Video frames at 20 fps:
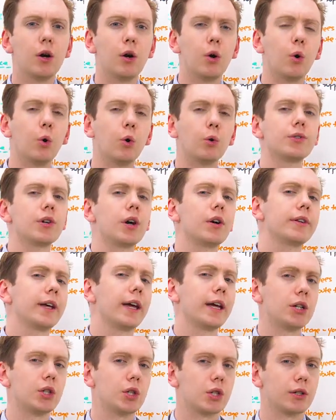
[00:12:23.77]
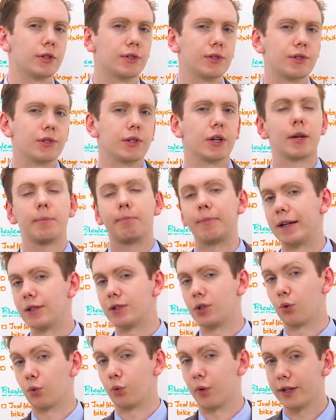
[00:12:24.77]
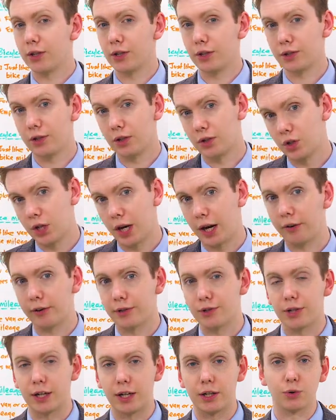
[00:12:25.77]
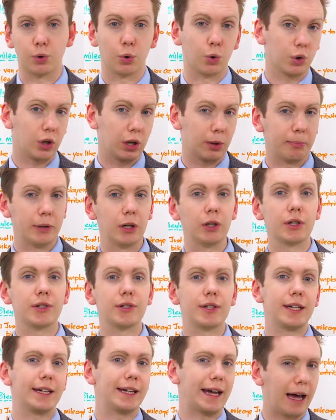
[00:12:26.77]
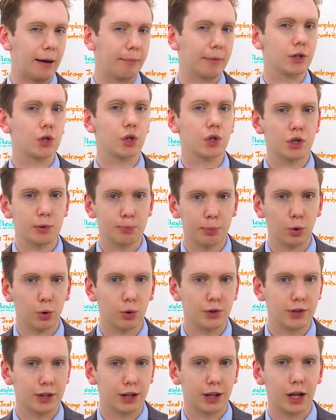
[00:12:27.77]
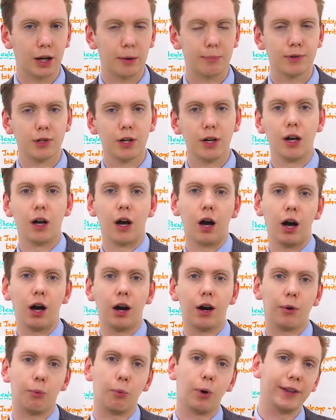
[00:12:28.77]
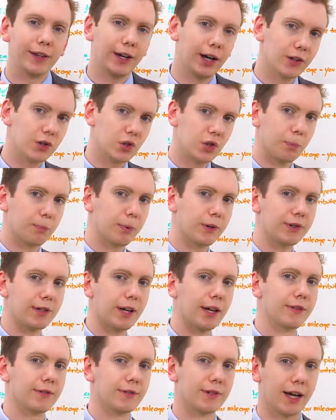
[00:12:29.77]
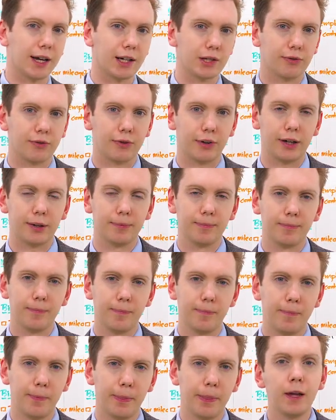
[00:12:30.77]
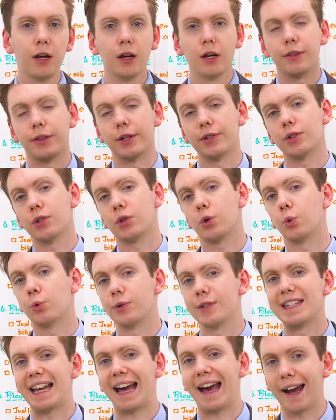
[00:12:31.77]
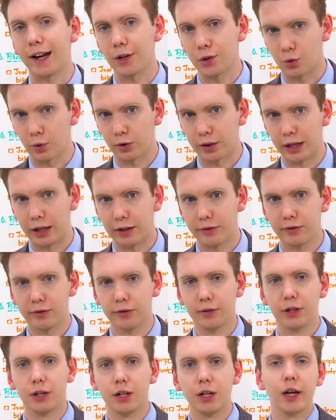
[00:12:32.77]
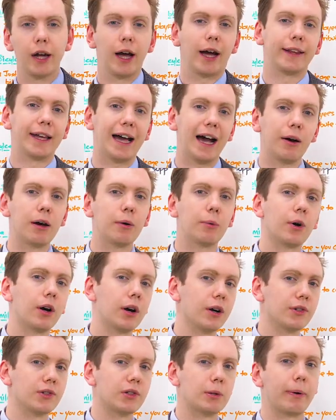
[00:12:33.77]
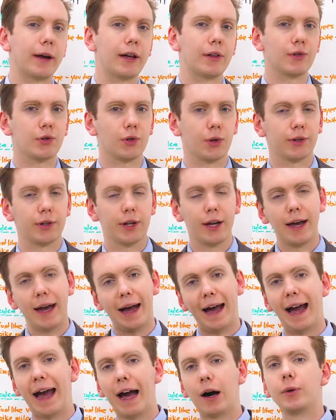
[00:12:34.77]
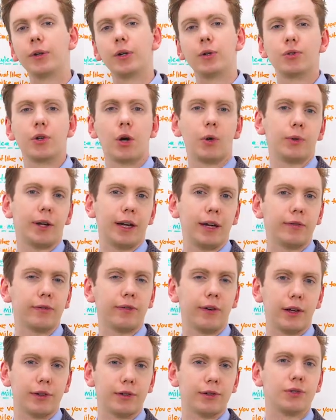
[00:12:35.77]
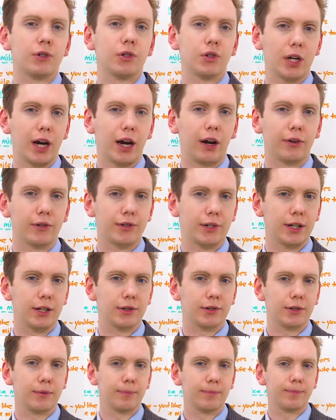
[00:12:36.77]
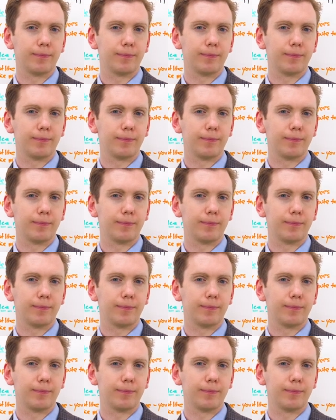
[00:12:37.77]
All donations made to registered charities or community amateur sports clubs are 100% tax-free. This is called tax relief. And how it works depends on how you donate funds to charities.